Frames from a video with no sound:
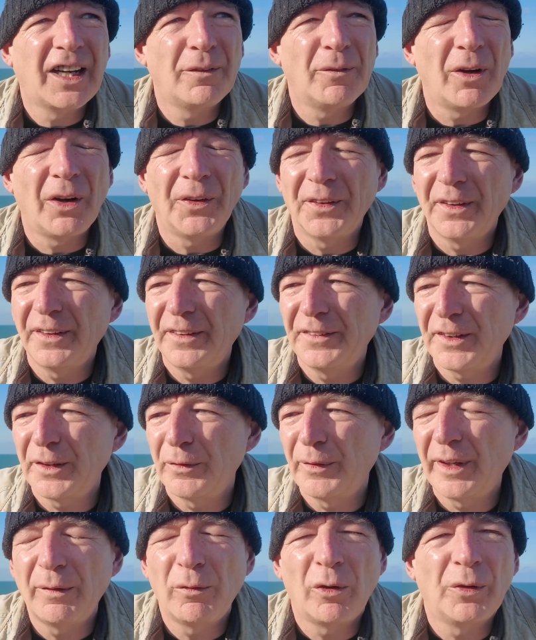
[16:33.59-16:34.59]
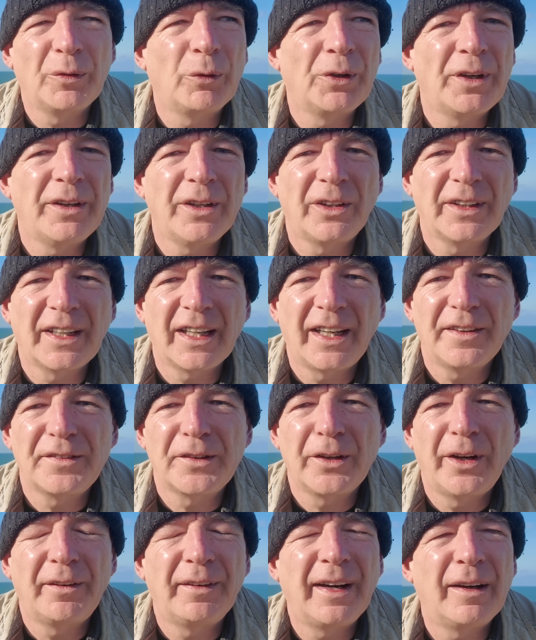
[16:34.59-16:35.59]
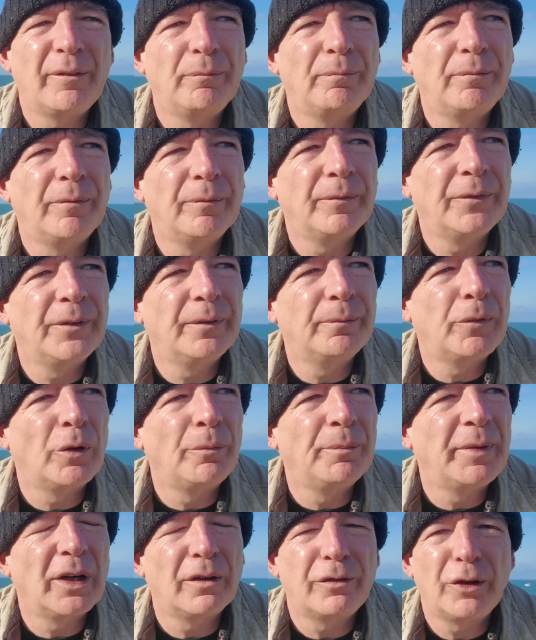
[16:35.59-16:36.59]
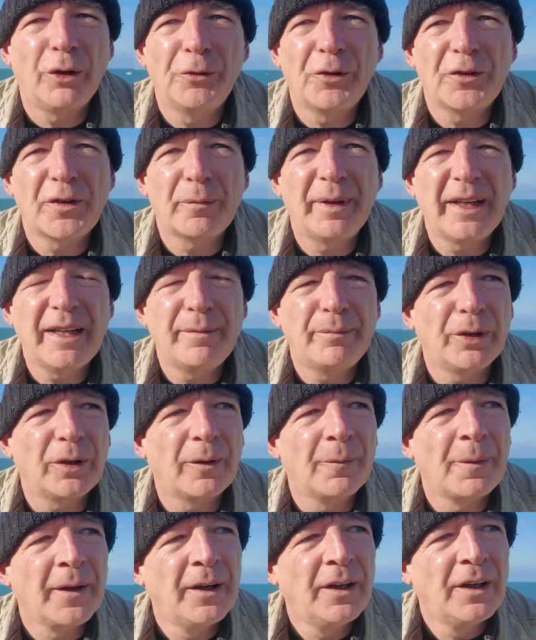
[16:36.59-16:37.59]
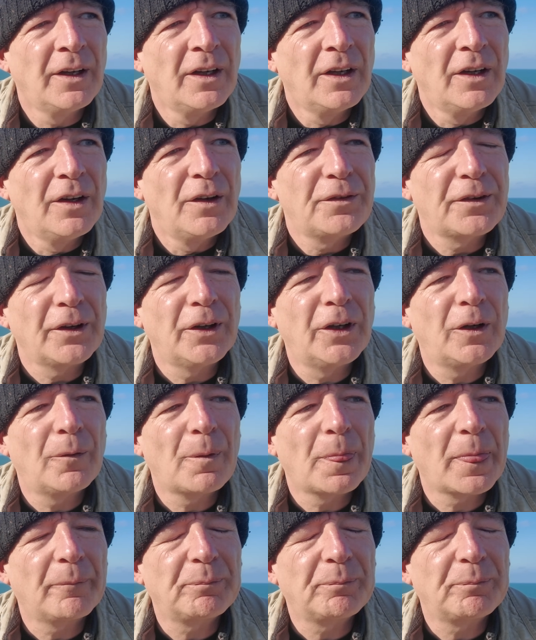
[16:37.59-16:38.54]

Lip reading: Come on, do you really want one of your guys going around bumping off hundreds of people? So